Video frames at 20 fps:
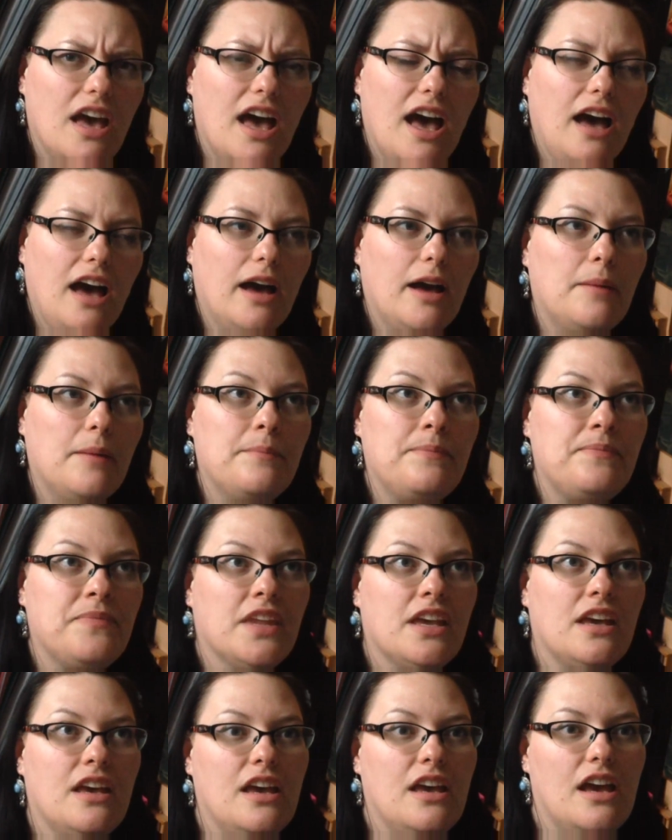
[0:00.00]
And
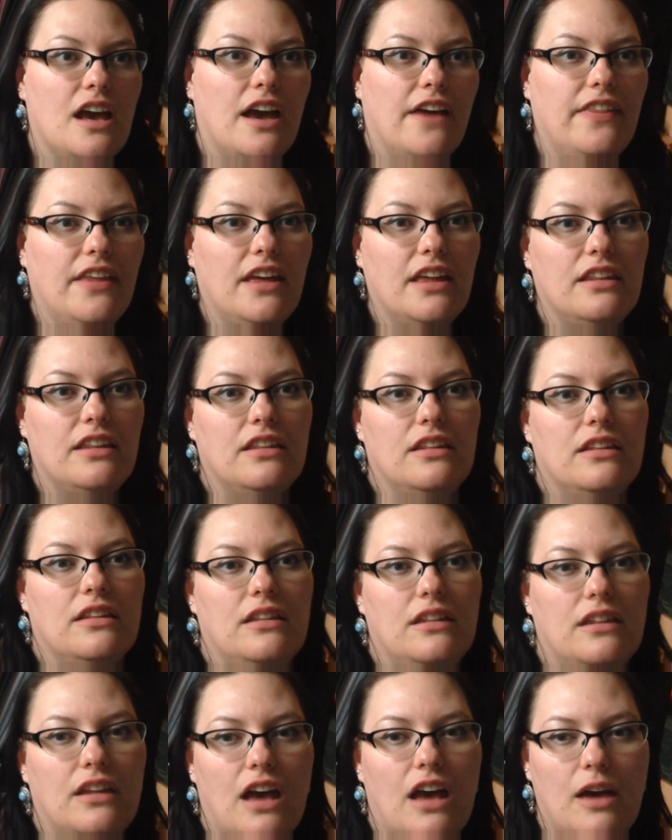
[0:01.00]
then
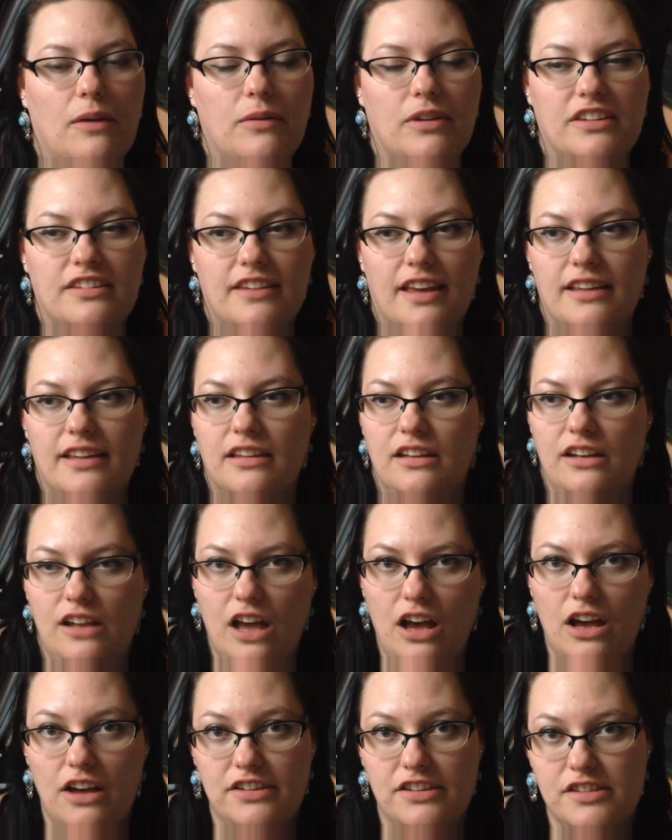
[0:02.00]
I would say the
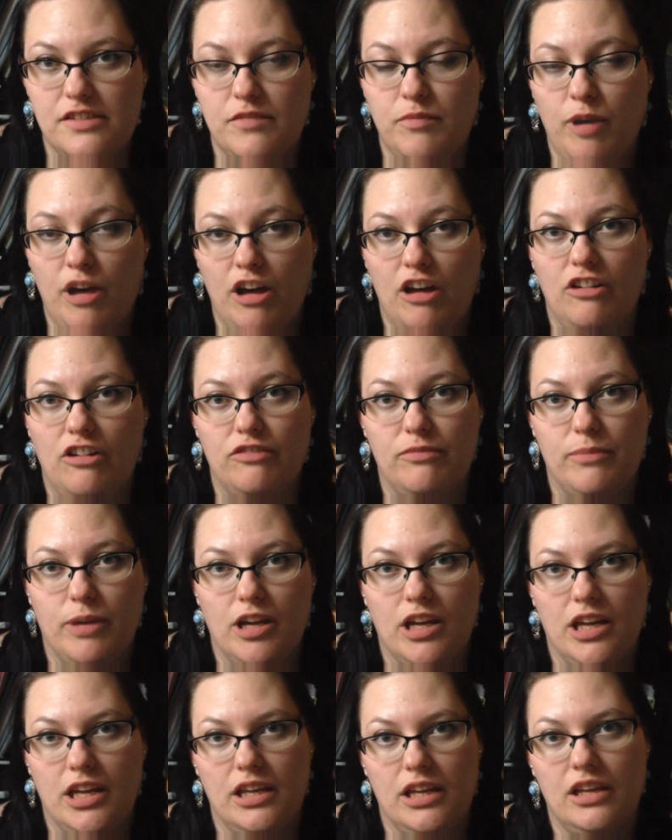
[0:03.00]
last part of
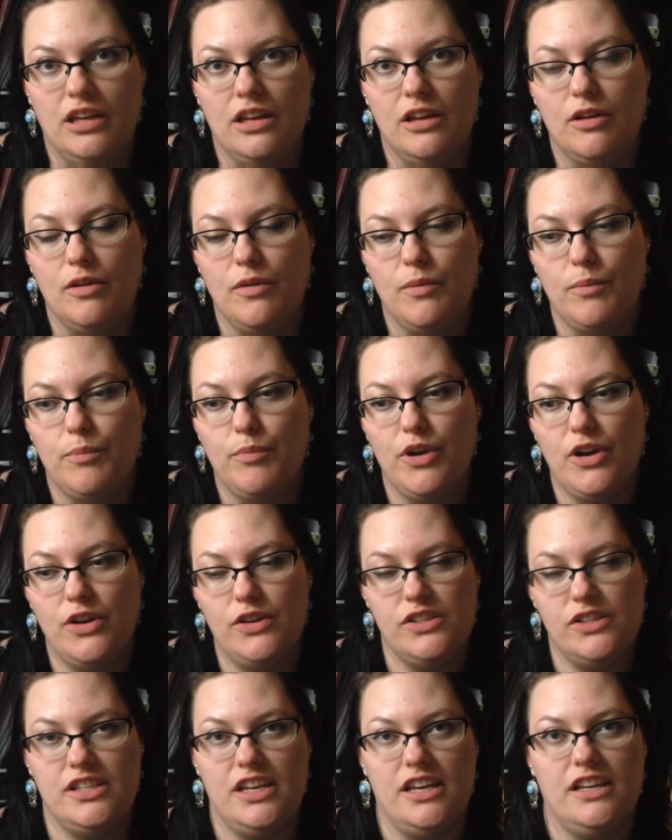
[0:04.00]
my
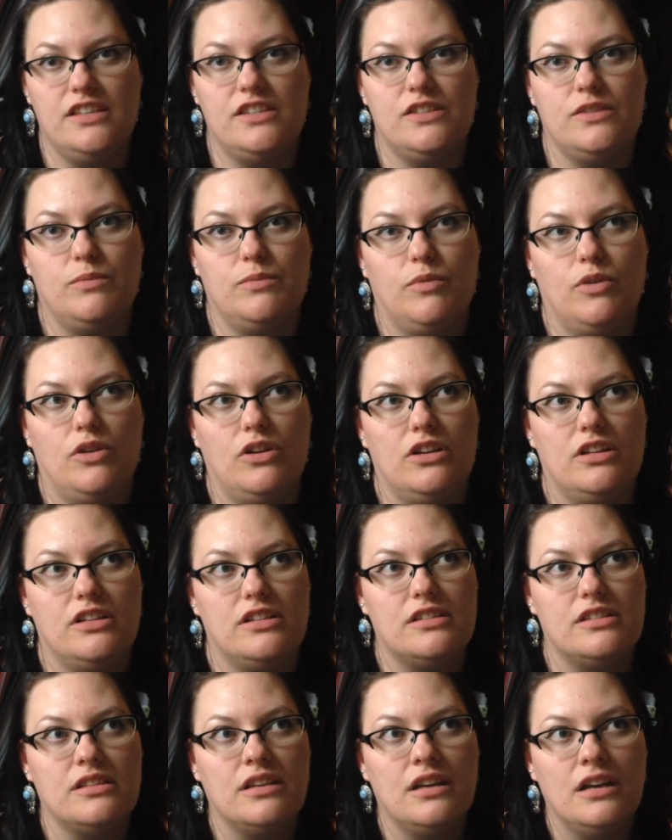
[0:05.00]
process
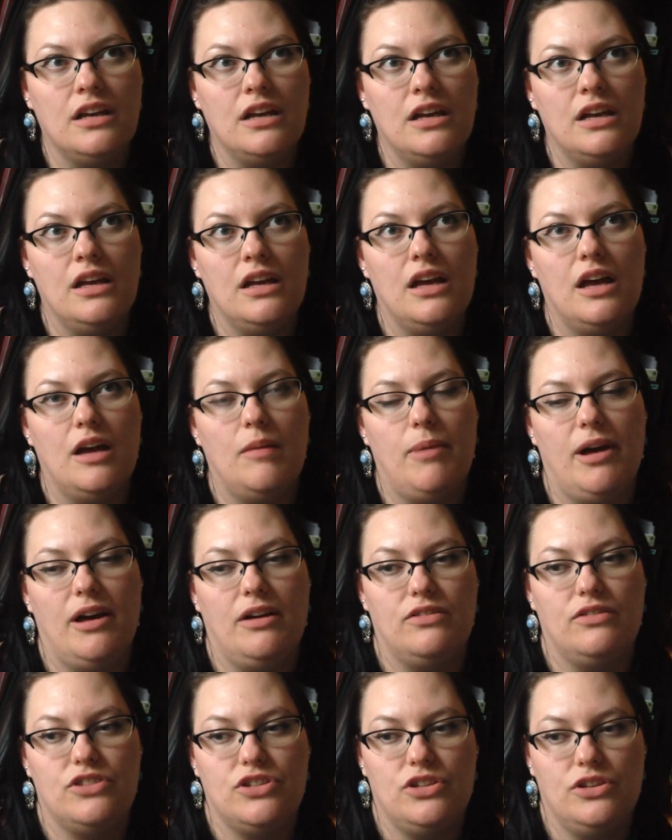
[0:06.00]
was
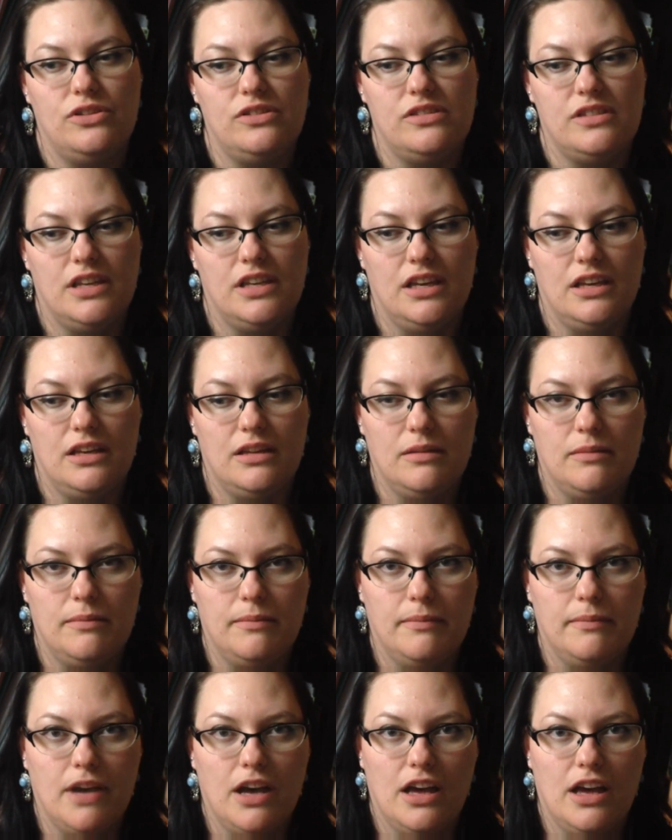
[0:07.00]
about choosing
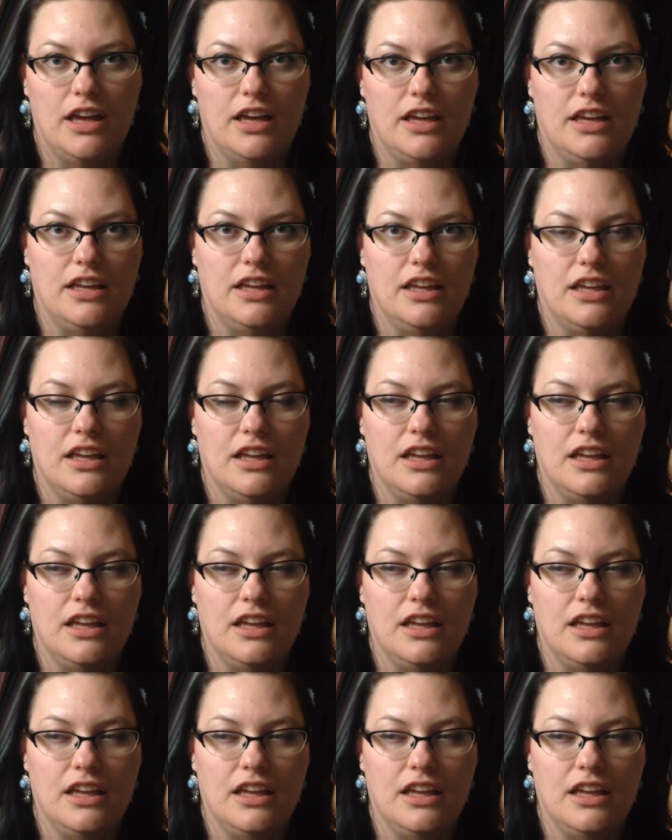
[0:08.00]
my